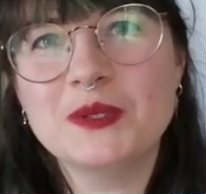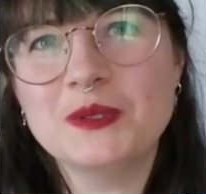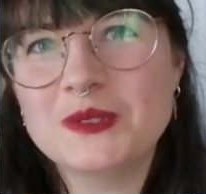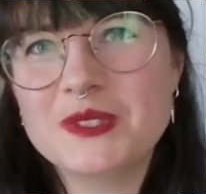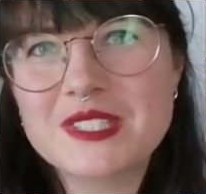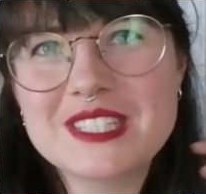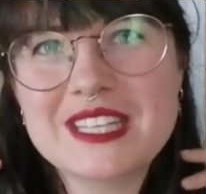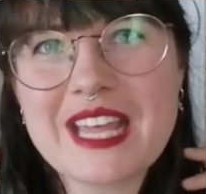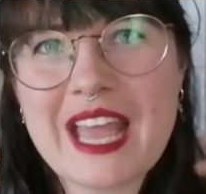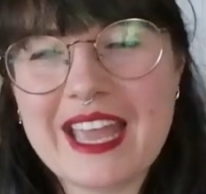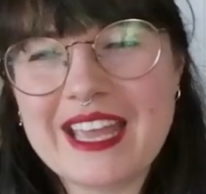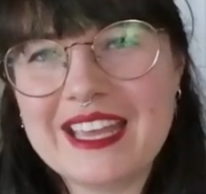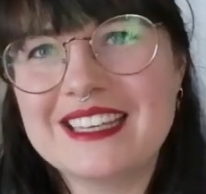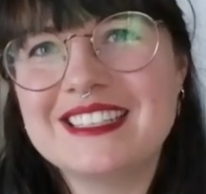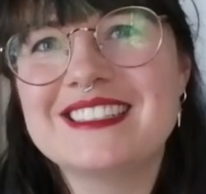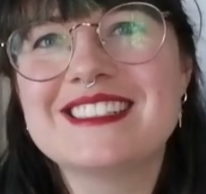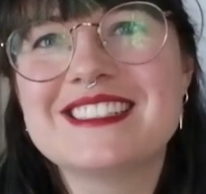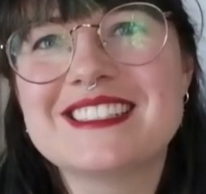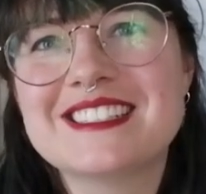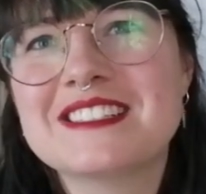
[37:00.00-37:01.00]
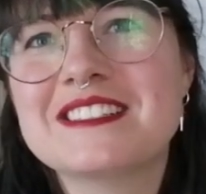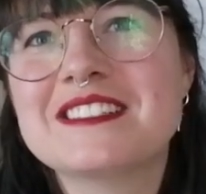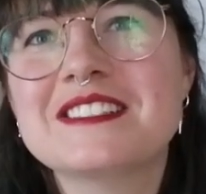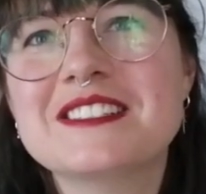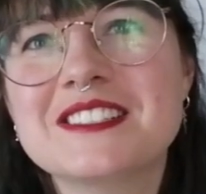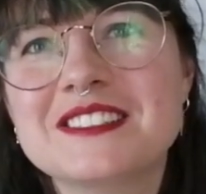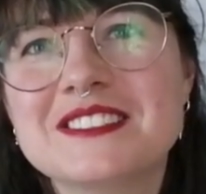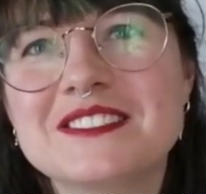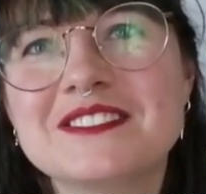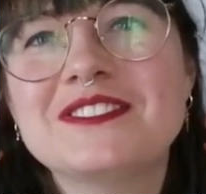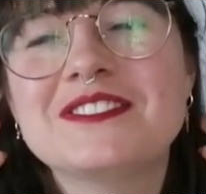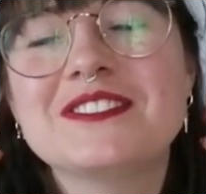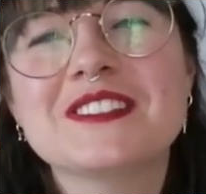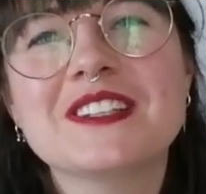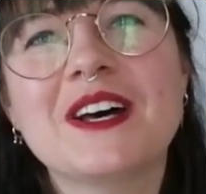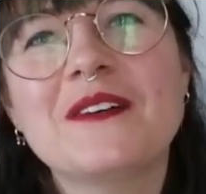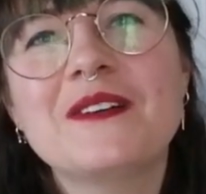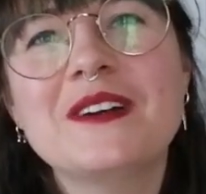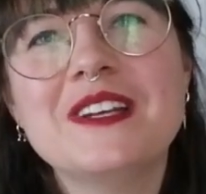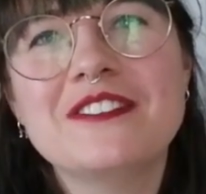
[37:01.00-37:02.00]
boots and
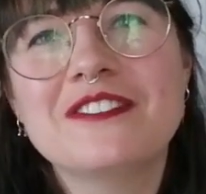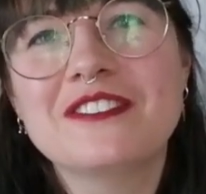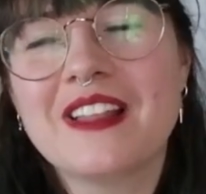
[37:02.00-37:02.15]
flowy